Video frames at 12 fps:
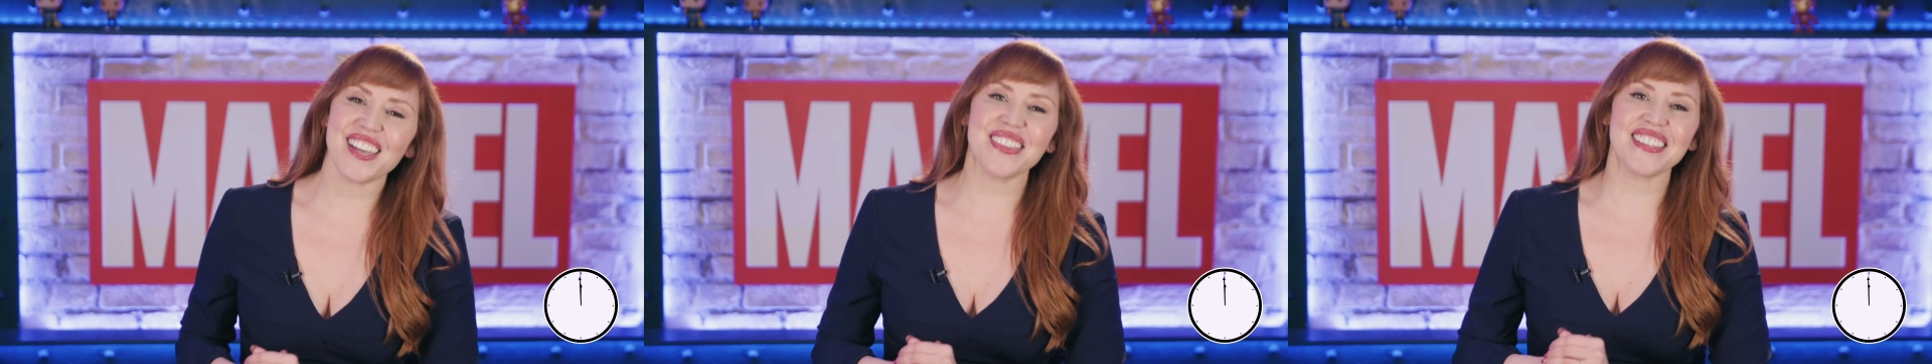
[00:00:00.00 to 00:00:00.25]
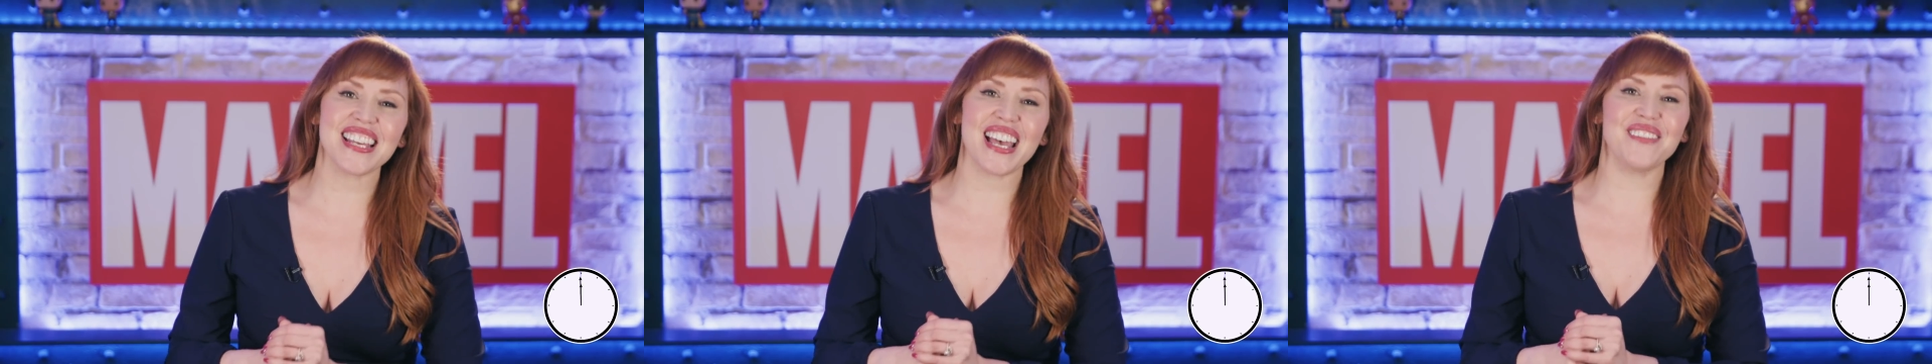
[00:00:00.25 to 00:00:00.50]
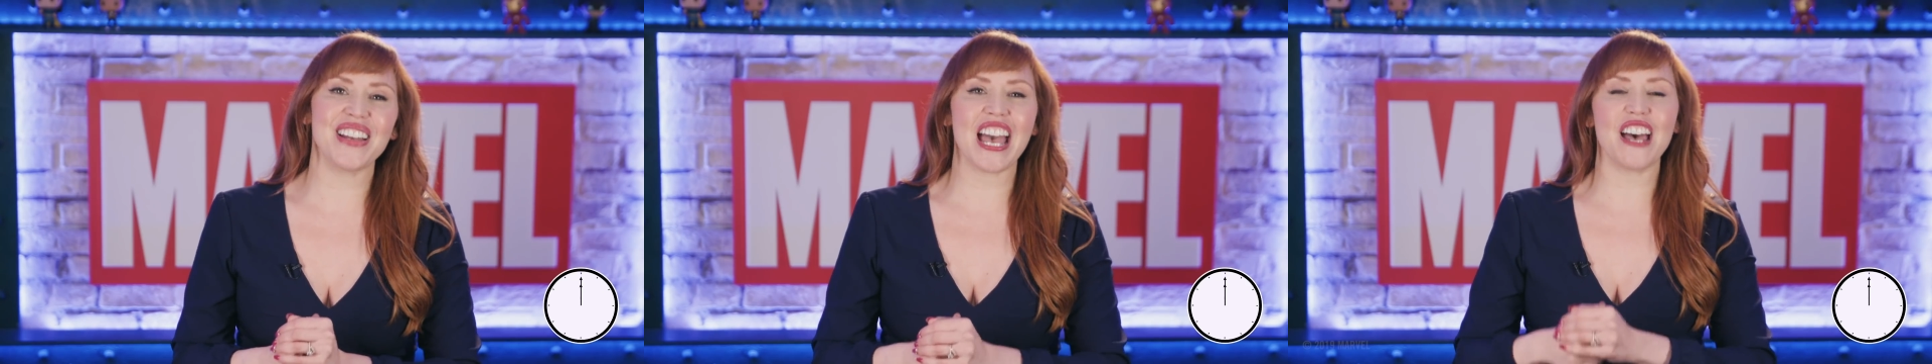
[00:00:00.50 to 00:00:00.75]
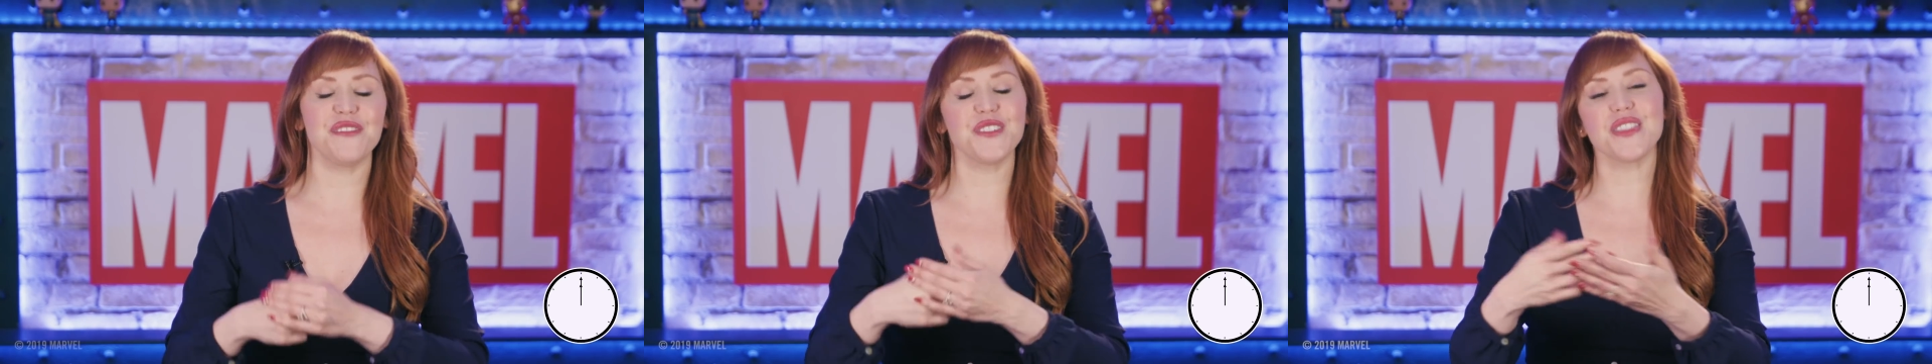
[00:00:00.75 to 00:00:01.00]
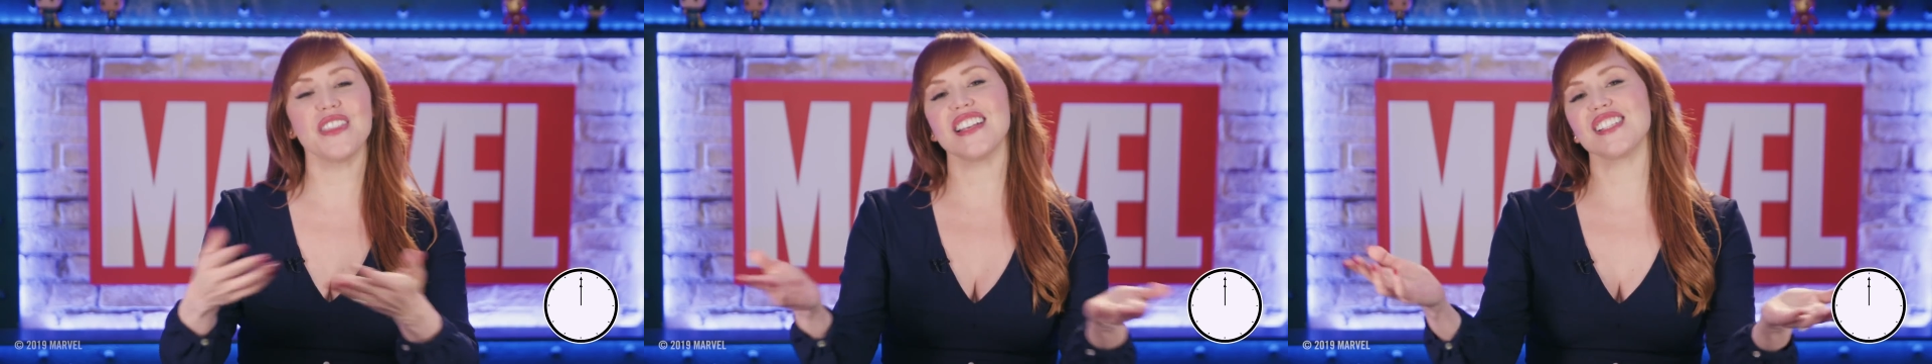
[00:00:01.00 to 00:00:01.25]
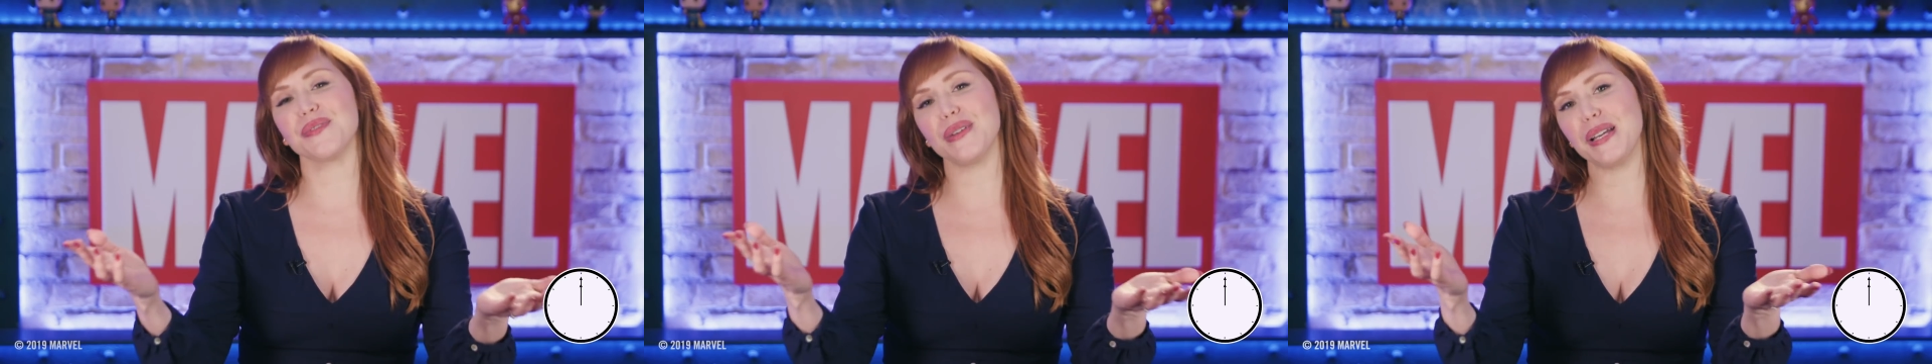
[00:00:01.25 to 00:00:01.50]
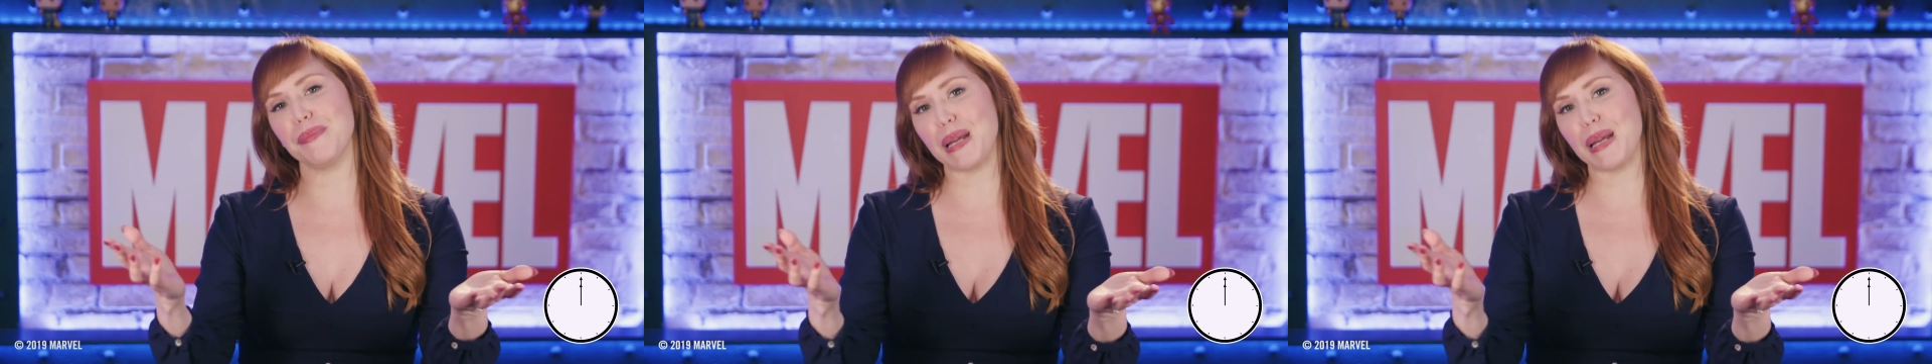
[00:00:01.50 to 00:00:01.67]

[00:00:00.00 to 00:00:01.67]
all the time we have for this week,